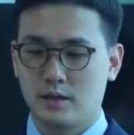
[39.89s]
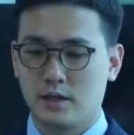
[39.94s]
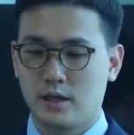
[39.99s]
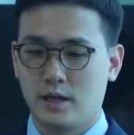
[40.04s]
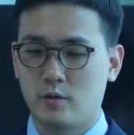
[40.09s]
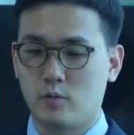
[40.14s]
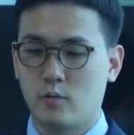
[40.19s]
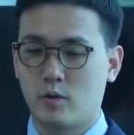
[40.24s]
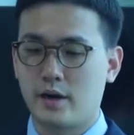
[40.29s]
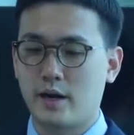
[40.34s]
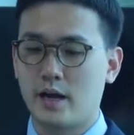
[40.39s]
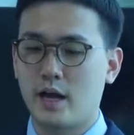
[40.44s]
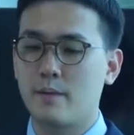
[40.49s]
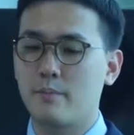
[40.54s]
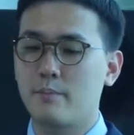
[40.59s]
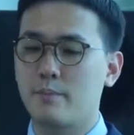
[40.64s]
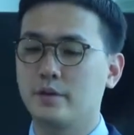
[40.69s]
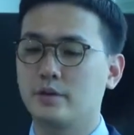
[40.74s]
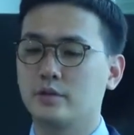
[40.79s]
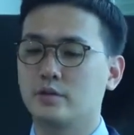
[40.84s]
And what
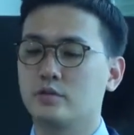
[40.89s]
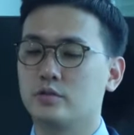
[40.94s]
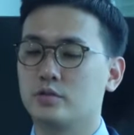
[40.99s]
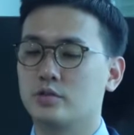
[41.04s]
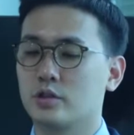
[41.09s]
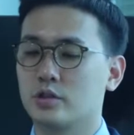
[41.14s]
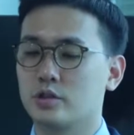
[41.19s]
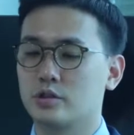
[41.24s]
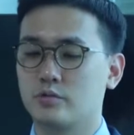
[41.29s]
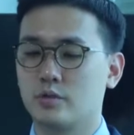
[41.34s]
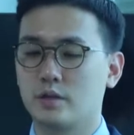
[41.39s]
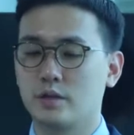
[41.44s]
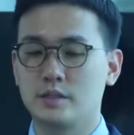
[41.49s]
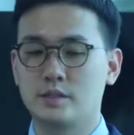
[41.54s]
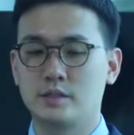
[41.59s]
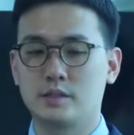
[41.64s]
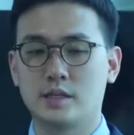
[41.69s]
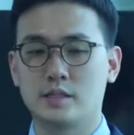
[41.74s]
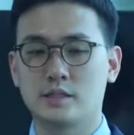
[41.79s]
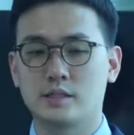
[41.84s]
happened to Joshua? He
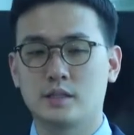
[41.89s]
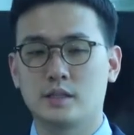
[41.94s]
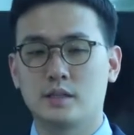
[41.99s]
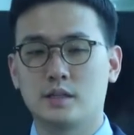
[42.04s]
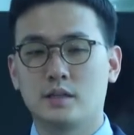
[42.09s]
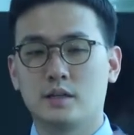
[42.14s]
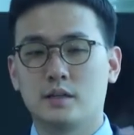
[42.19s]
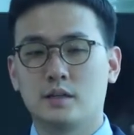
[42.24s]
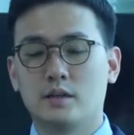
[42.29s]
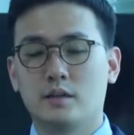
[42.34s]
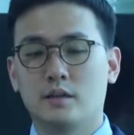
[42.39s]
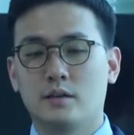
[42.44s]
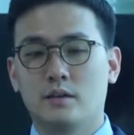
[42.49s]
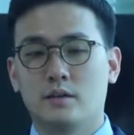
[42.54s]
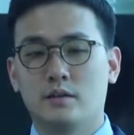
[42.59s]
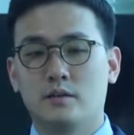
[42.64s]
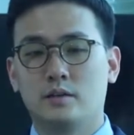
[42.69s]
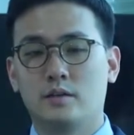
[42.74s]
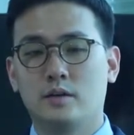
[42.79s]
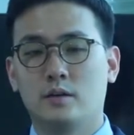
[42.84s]
says,
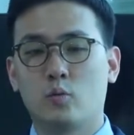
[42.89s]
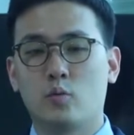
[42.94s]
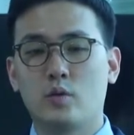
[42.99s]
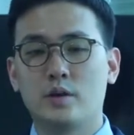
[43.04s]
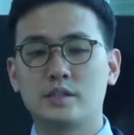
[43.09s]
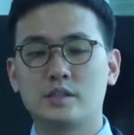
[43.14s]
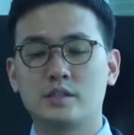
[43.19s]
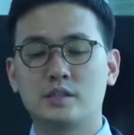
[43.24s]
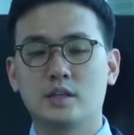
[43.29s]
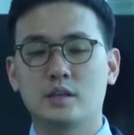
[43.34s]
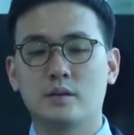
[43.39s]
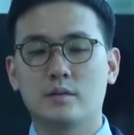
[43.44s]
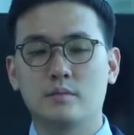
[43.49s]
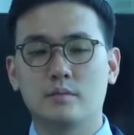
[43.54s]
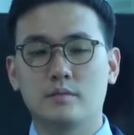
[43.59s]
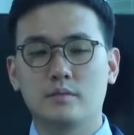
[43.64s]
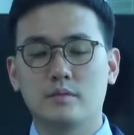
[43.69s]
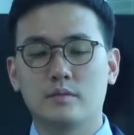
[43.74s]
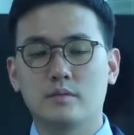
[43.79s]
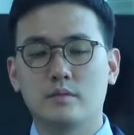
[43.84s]
the
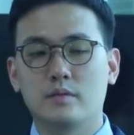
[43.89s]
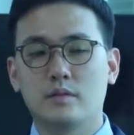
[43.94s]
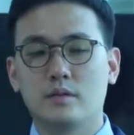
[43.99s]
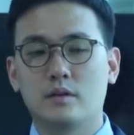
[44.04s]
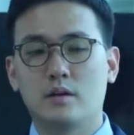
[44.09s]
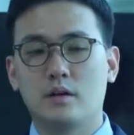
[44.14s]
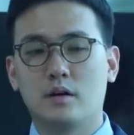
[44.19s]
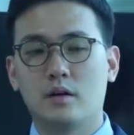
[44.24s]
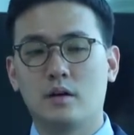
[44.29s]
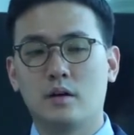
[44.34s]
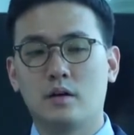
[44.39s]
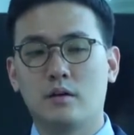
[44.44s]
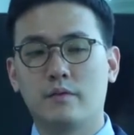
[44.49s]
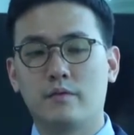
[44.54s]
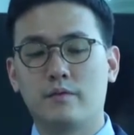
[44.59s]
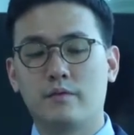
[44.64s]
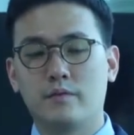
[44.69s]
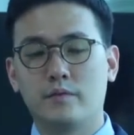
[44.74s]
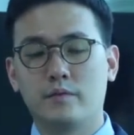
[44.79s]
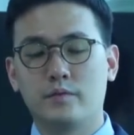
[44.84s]
wisdom of
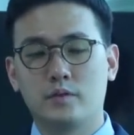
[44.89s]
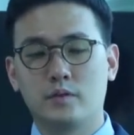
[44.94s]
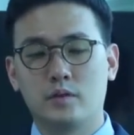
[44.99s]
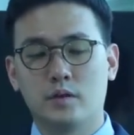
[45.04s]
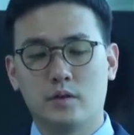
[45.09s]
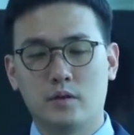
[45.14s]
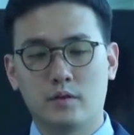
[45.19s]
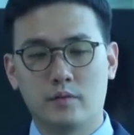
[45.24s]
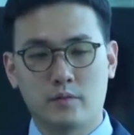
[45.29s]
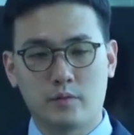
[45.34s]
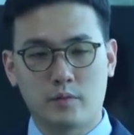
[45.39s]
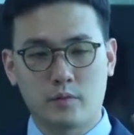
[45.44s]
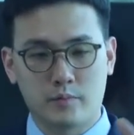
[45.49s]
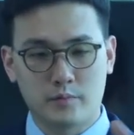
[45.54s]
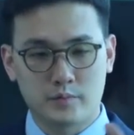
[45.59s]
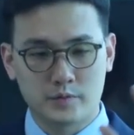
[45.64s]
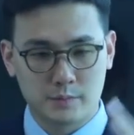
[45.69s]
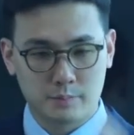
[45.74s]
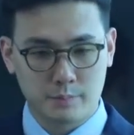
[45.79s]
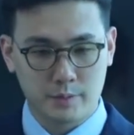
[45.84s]
the
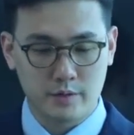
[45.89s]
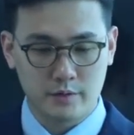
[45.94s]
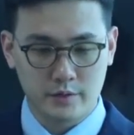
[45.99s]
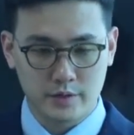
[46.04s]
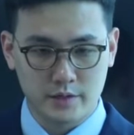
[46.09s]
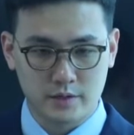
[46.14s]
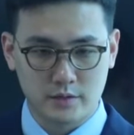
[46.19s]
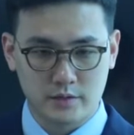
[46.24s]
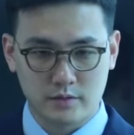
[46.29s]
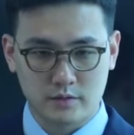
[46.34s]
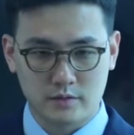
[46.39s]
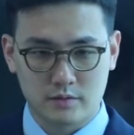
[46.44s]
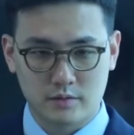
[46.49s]
Spirit